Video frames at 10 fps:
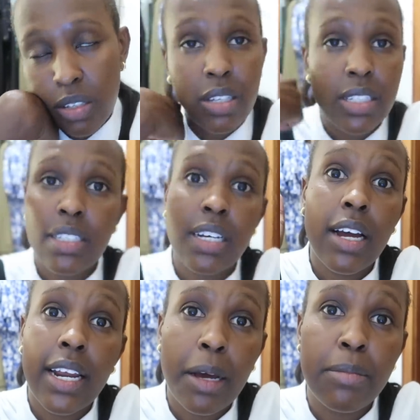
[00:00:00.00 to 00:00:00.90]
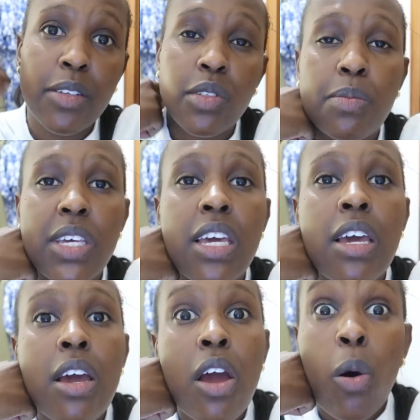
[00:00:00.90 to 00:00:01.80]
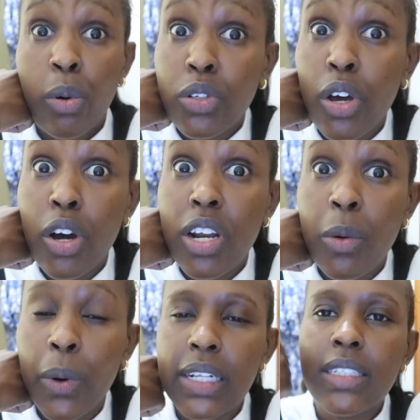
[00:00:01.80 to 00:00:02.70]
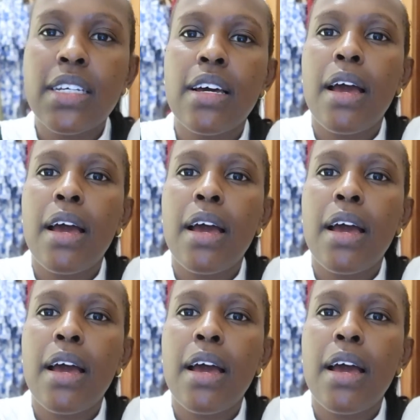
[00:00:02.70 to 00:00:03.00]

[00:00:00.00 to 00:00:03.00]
so it just kind of updates me what's going on in the world.